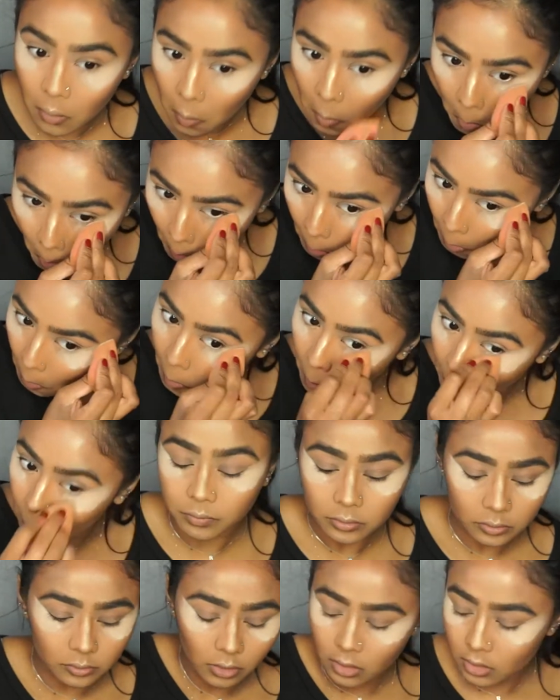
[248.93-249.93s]

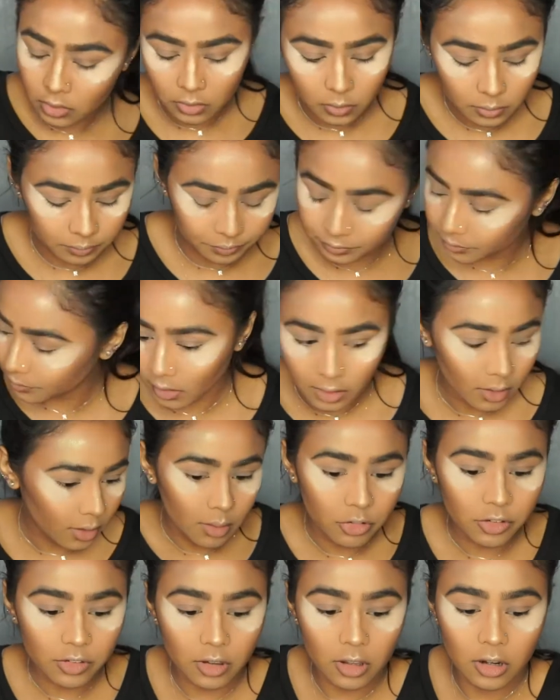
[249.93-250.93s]

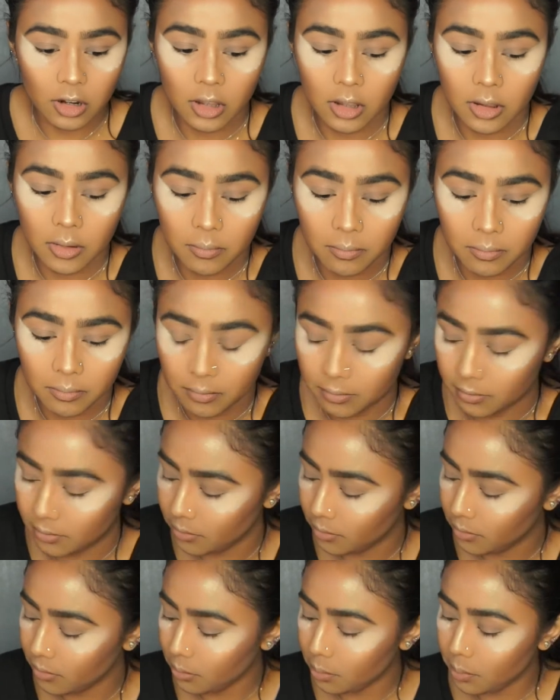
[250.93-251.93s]
I'm just going to
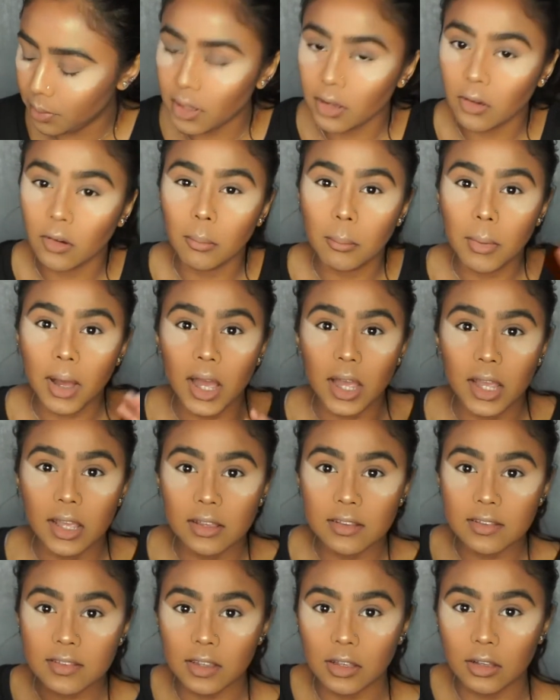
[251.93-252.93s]
pick up
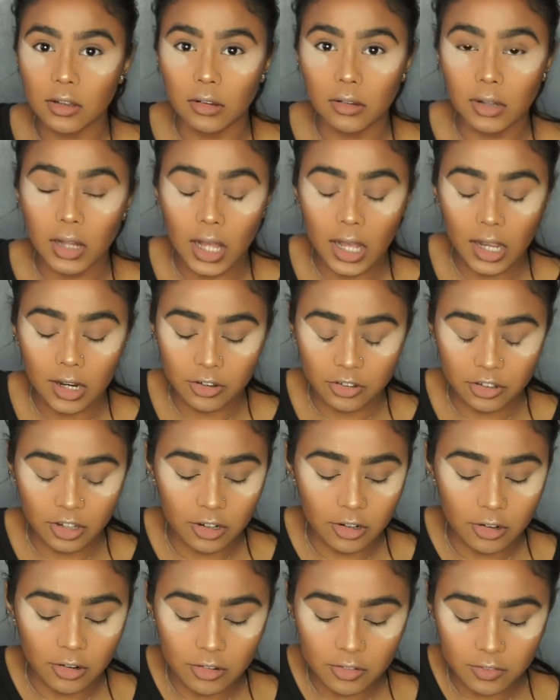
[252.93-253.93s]
my single
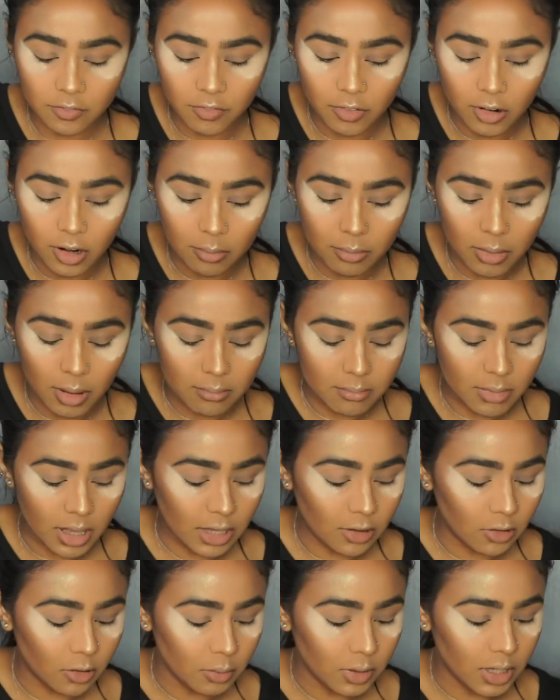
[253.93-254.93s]
eyeshadows from
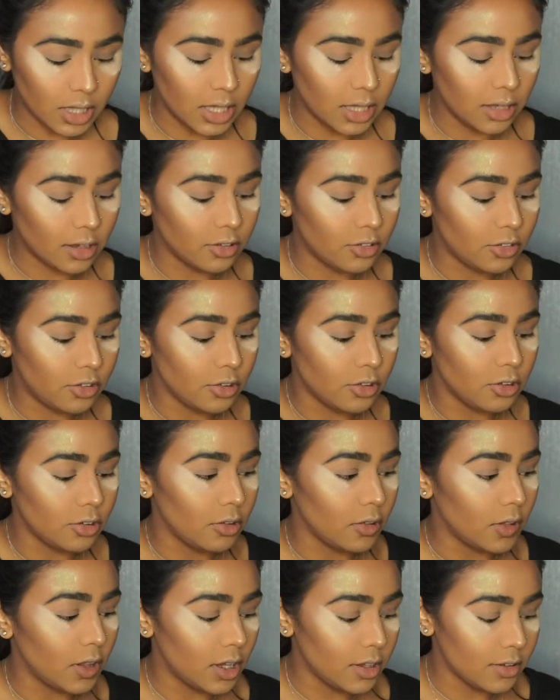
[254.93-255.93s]
Makeup Geek to
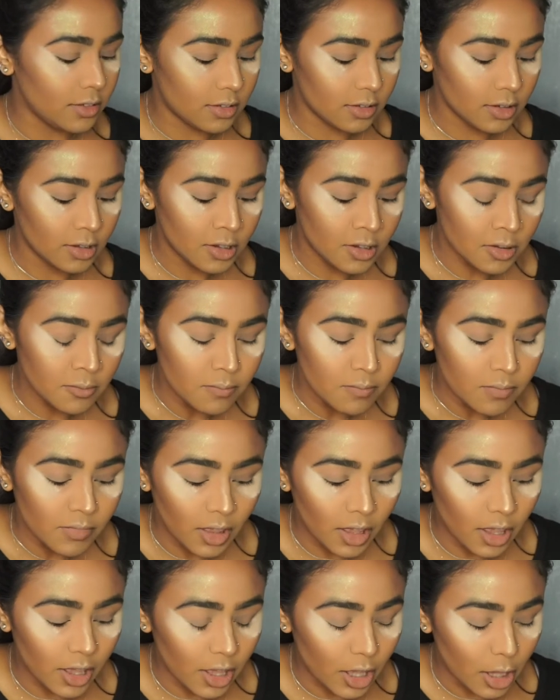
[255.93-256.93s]
do this.
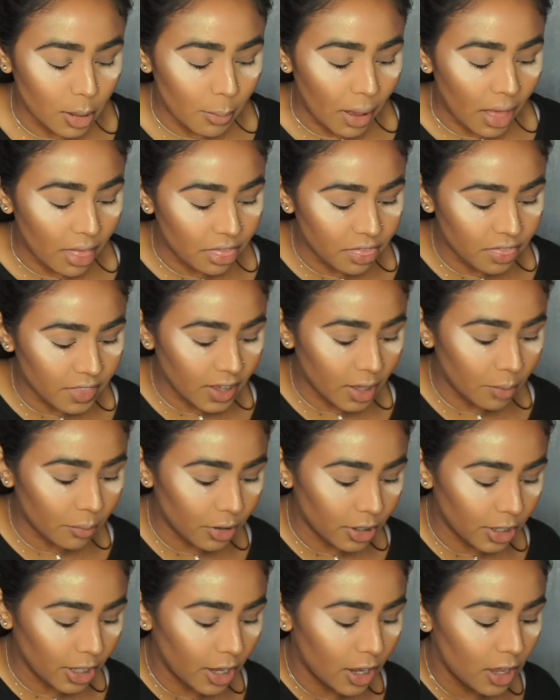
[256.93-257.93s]
I think I'm
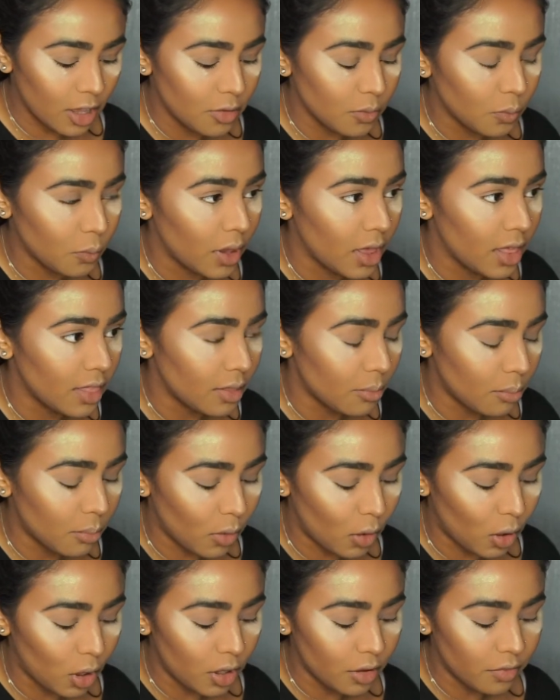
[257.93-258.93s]
going to go in with
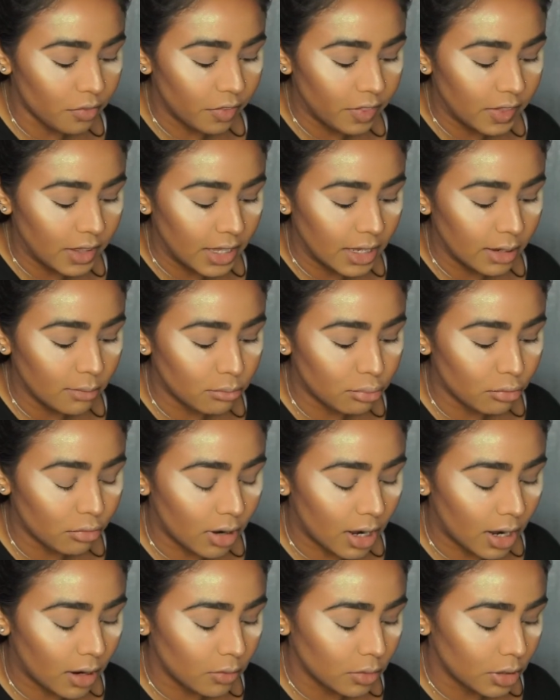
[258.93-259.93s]
more of the
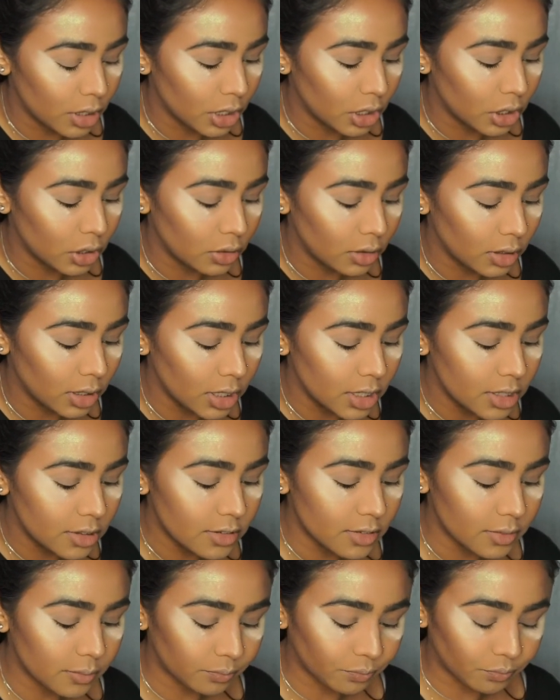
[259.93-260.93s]
brown
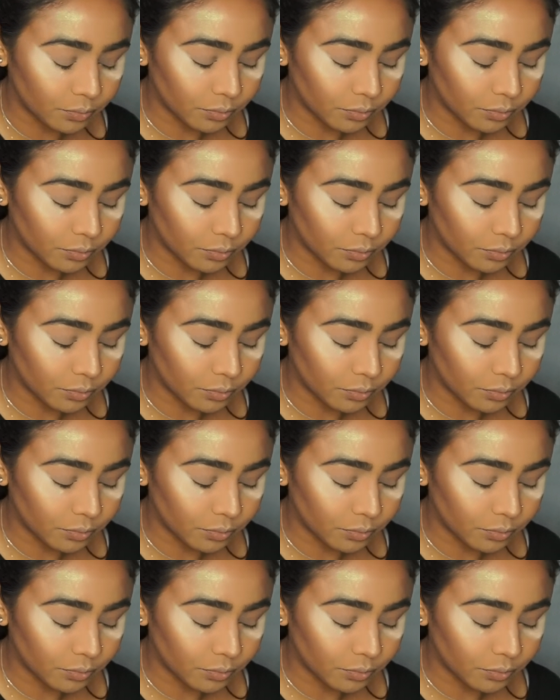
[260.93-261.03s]
colours.